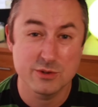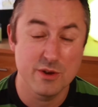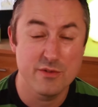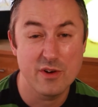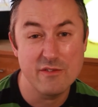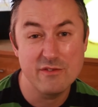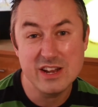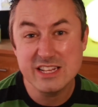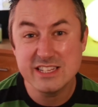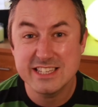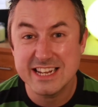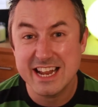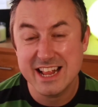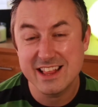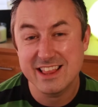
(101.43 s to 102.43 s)
So if I've
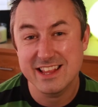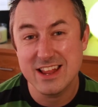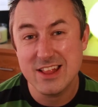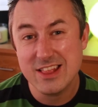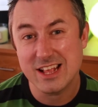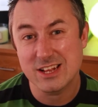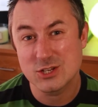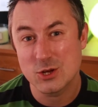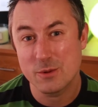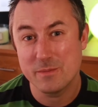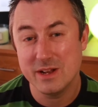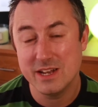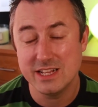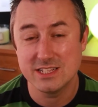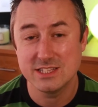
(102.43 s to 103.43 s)
listed anything in that
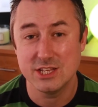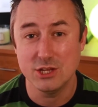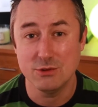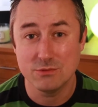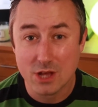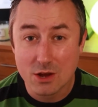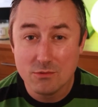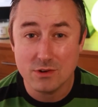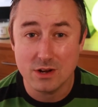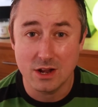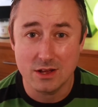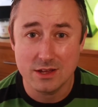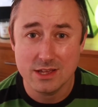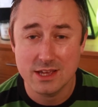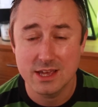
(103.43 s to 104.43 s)
shopping list that you don't
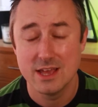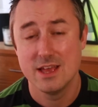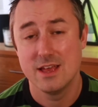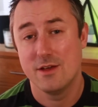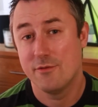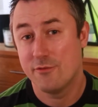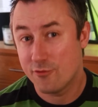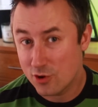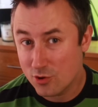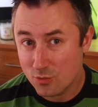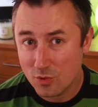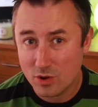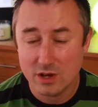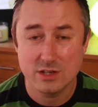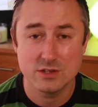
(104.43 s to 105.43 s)
like, fruit
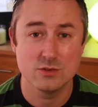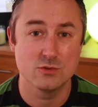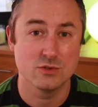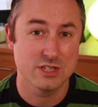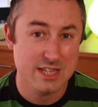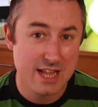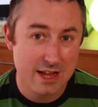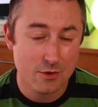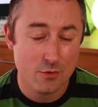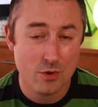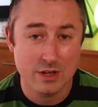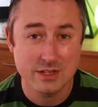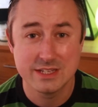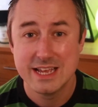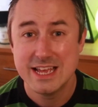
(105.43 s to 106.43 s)
wise or snack
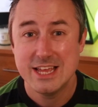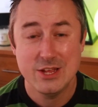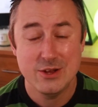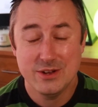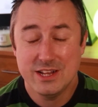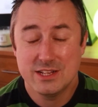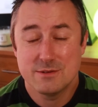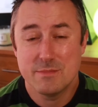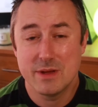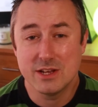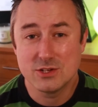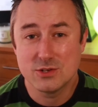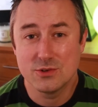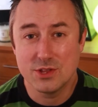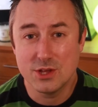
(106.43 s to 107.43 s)
wise, you need to make
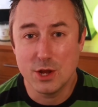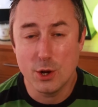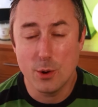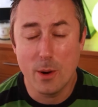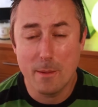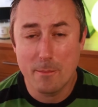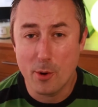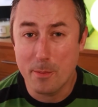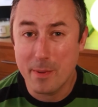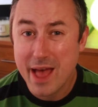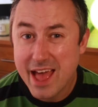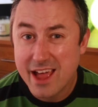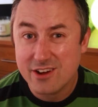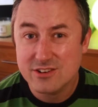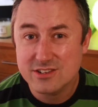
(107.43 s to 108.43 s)
sure that you are
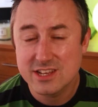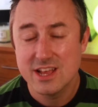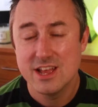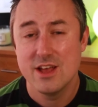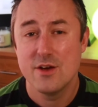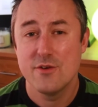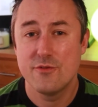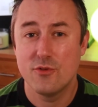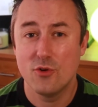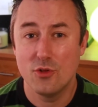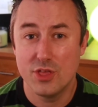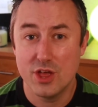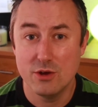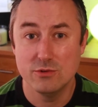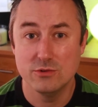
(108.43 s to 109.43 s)
prepared for
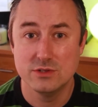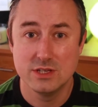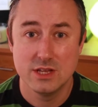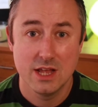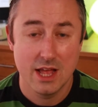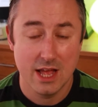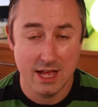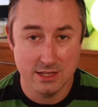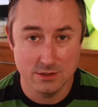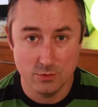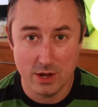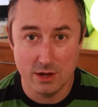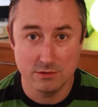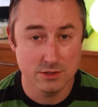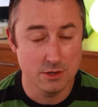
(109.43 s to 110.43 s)
those as
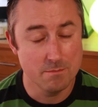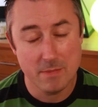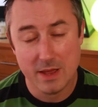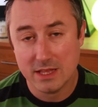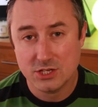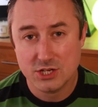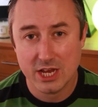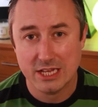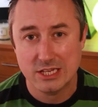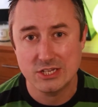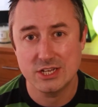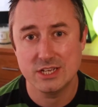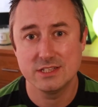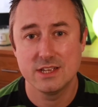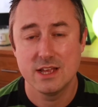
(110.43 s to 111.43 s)
well. So make
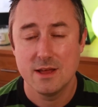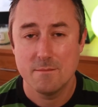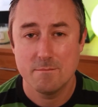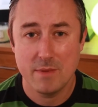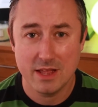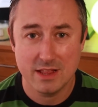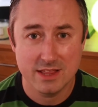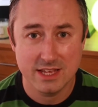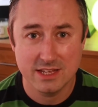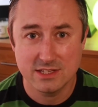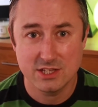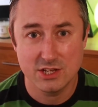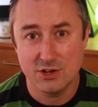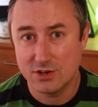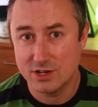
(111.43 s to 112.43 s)
changes, make things
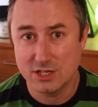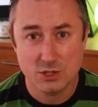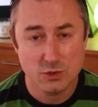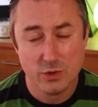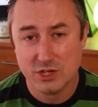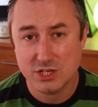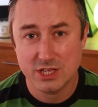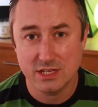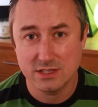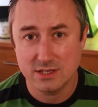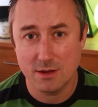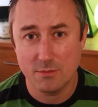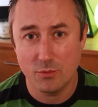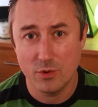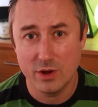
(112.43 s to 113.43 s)
that you're going to switch things
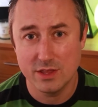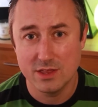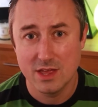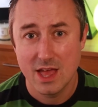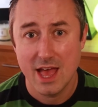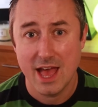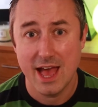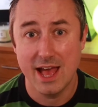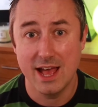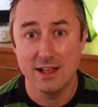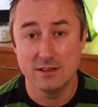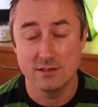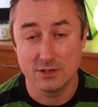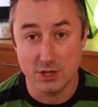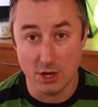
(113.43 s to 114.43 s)
up with
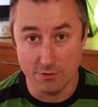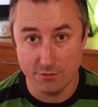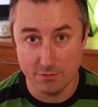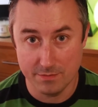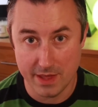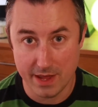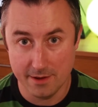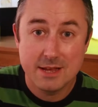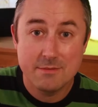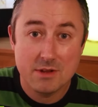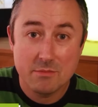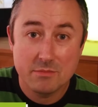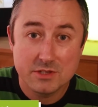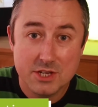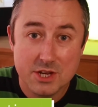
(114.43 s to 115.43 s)
and go from there. Tip
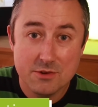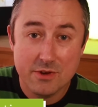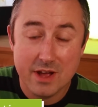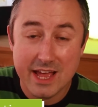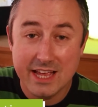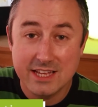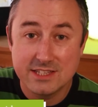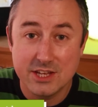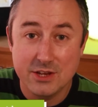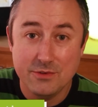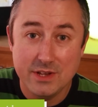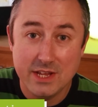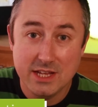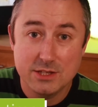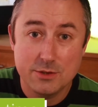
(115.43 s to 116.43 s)
number 2 is that you
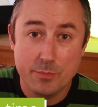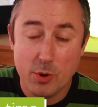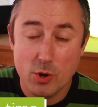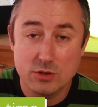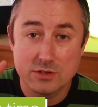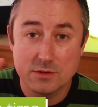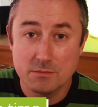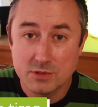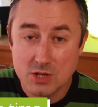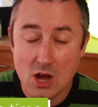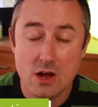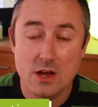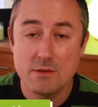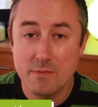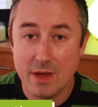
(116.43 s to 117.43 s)
need to put some
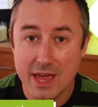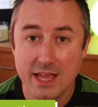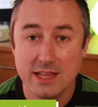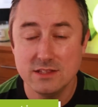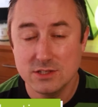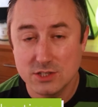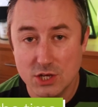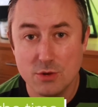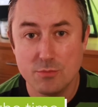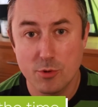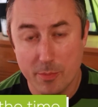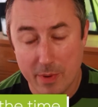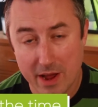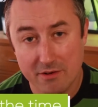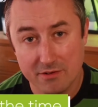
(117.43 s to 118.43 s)
time into
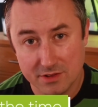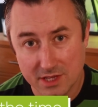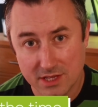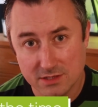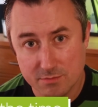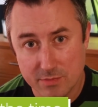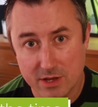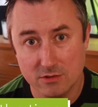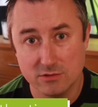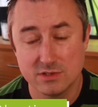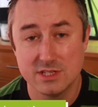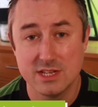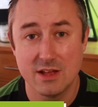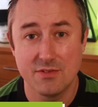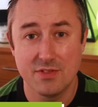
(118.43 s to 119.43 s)
preparing these
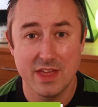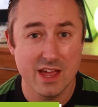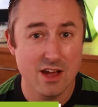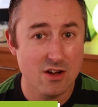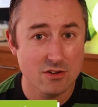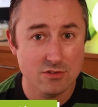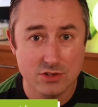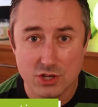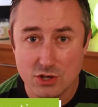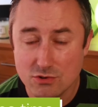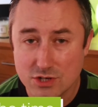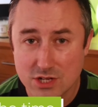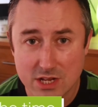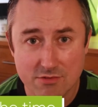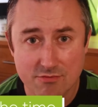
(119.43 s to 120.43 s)
meals. Now they are
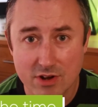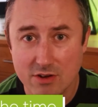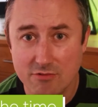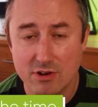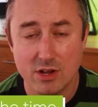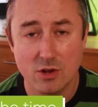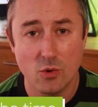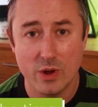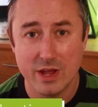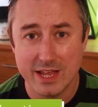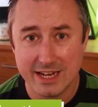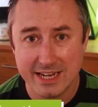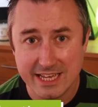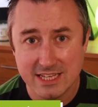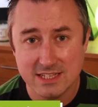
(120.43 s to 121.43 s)
usually really quick
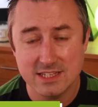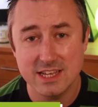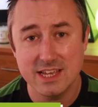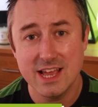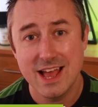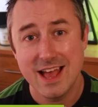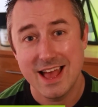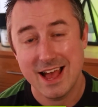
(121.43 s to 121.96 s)
and easy.